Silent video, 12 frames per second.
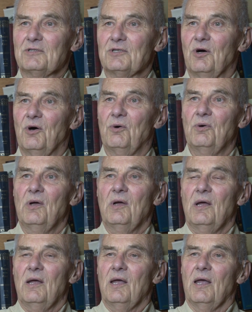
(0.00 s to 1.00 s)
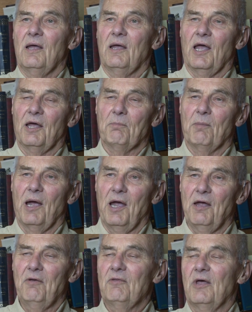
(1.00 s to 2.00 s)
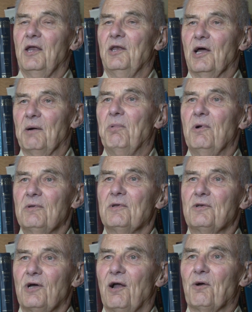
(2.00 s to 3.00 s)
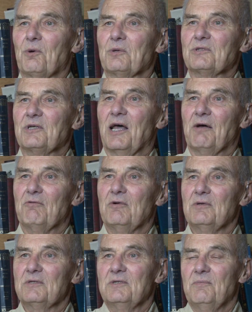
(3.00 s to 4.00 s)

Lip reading: So in May, they doubled the tolerance levels.